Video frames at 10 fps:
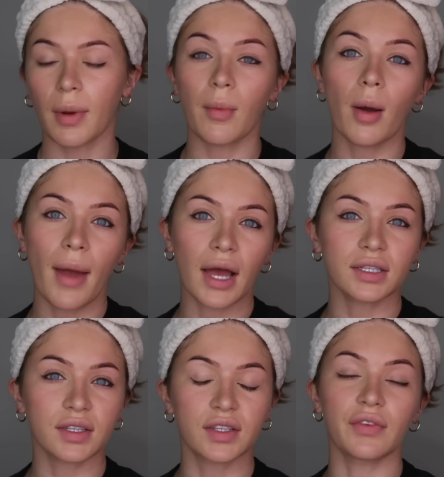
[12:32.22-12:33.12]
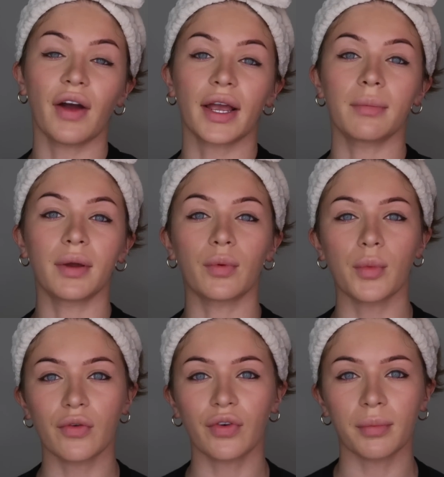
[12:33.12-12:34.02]
my mom asks if I can be
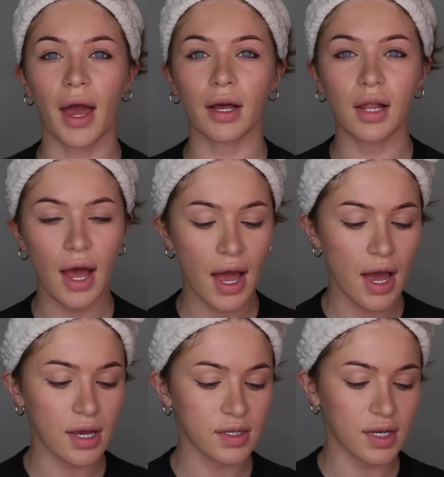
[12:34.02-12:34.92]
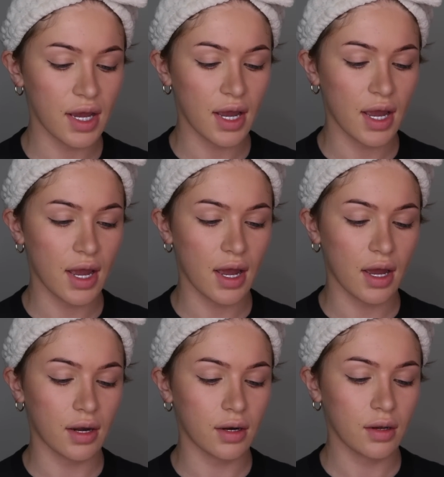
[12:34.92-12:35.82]
removed from that class,
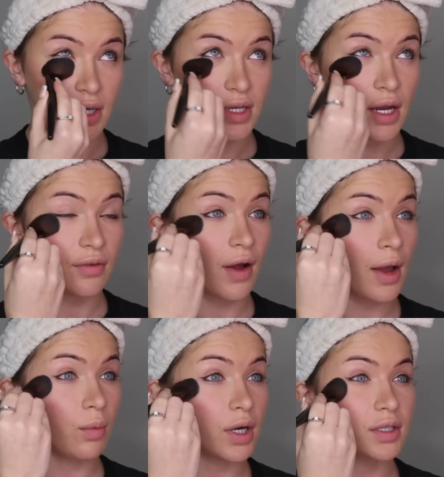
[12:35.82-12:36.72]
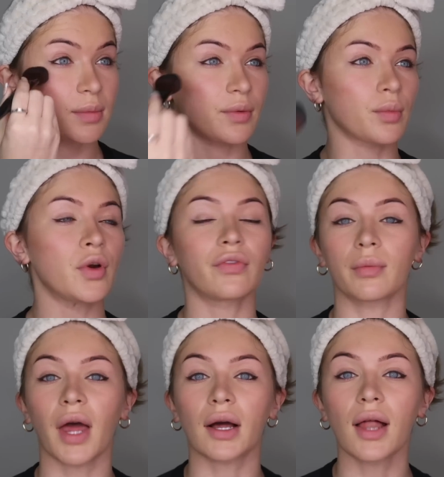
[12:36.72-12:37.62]
and they said if I wanted to be removed
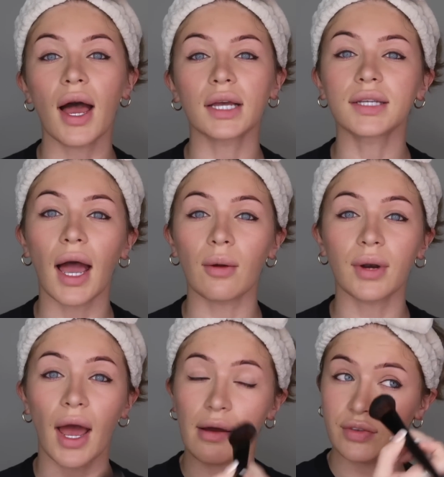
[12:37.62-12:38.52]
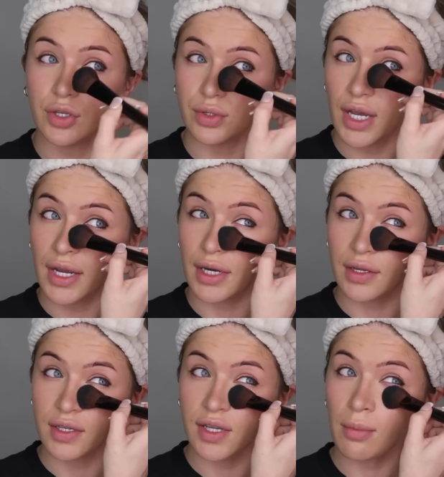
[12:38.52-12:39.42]
from that class, I would have to take it
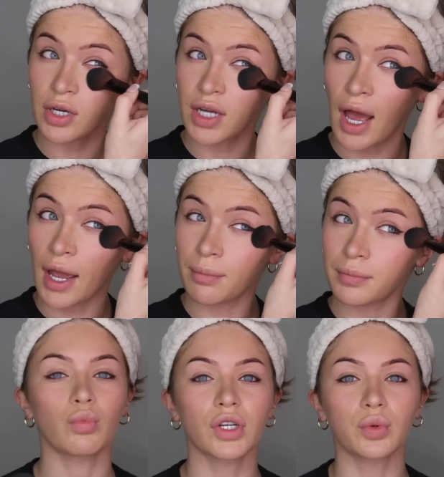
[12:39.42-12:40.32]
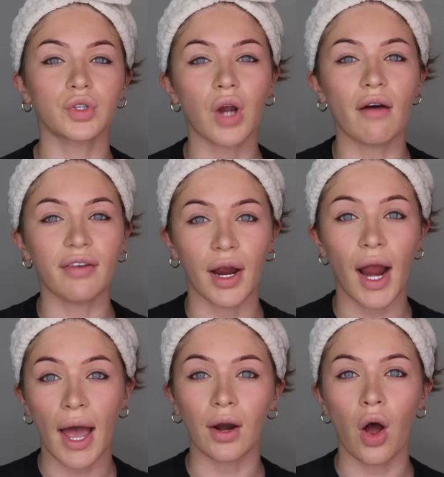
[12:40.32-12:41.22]
in the summertime, which was not fair
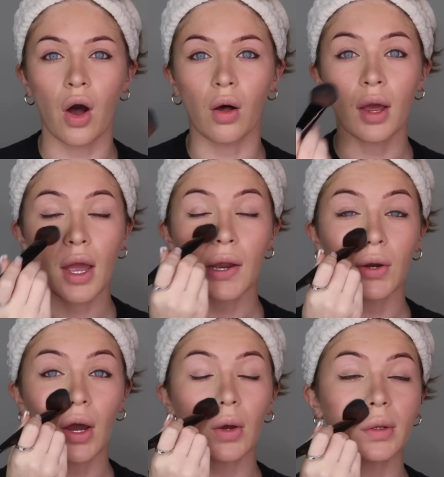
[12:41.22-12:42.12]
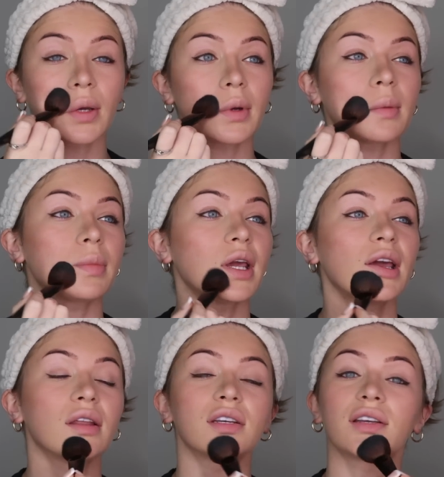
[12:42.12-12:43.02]
at all. Not only would it
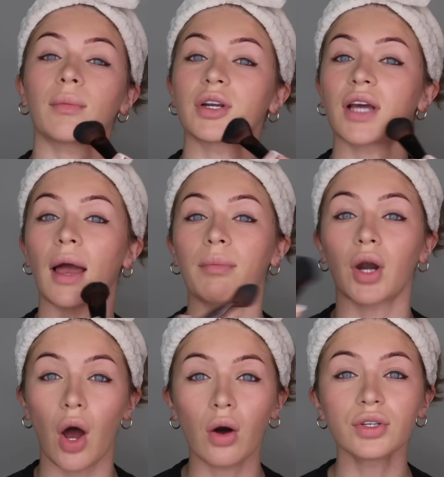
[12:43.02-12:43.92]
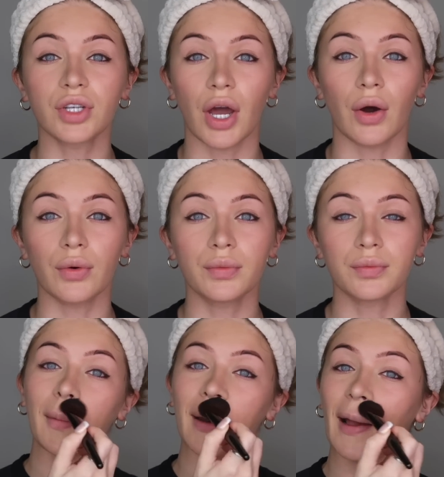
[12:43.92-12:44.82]
be in the summertime, but also
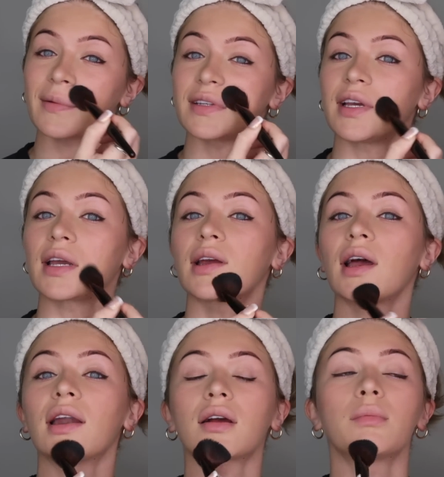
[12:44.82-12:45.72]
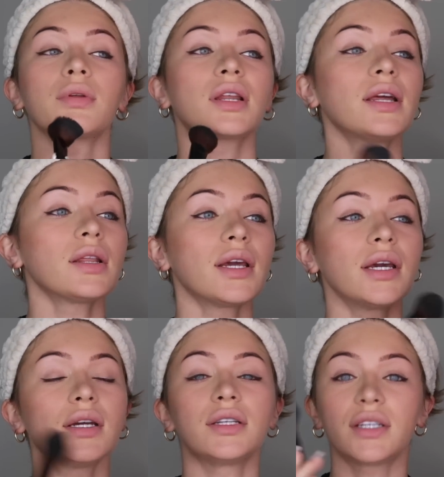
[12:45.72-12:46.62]
I would have to take it at a
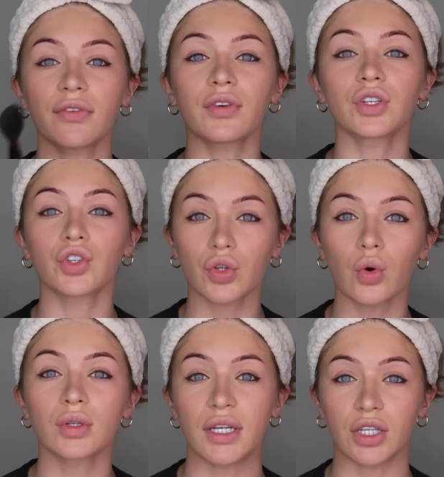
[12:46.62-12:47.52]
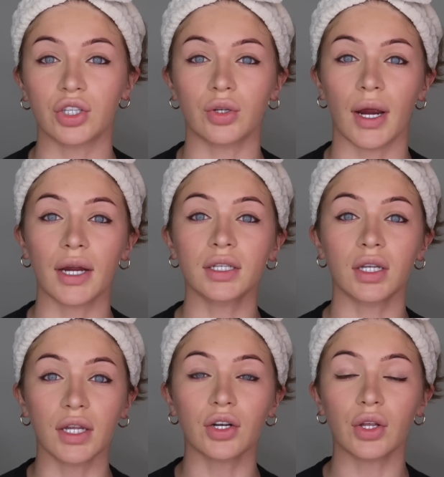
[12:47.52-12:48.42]
completely different school
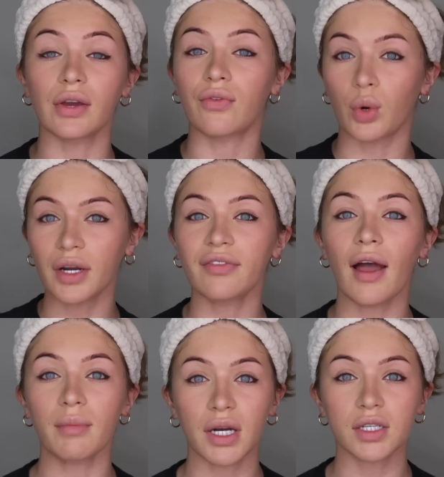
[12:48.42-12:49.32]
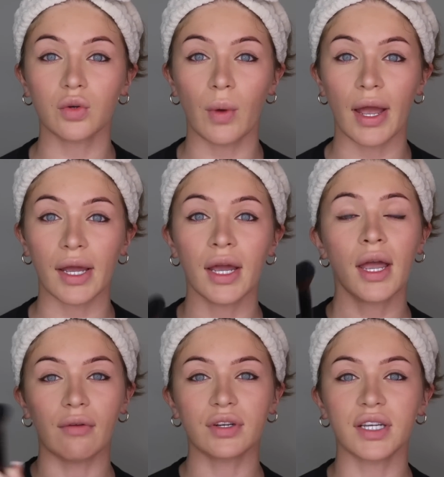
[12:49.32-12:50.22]
district, literally 45 minutes away,
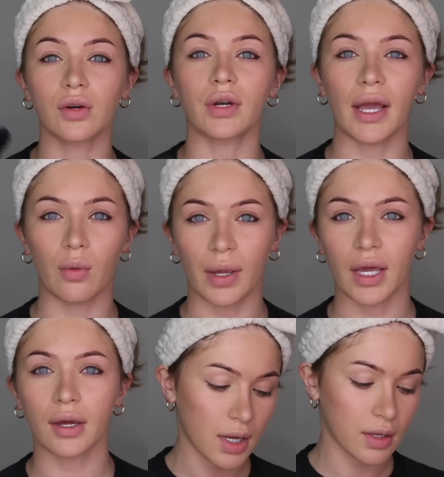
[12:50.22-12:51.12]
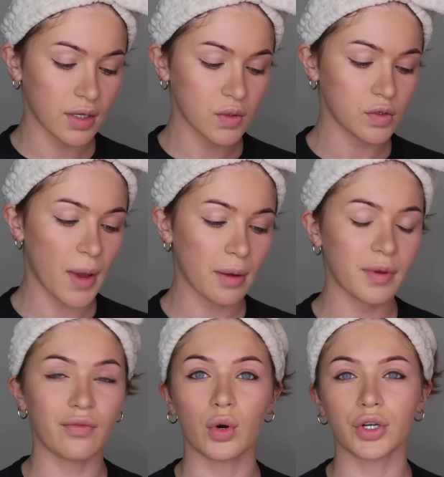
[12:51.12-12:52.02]
every single day a week. And this was back
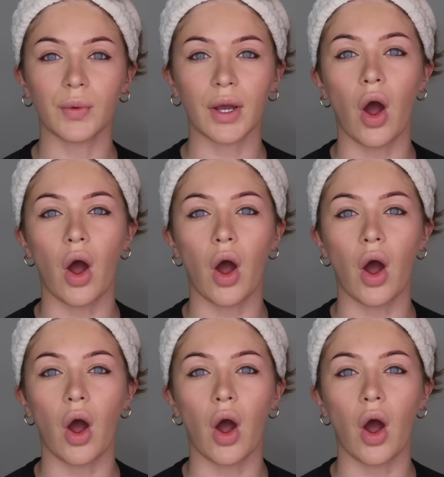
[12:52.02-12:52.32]
before doing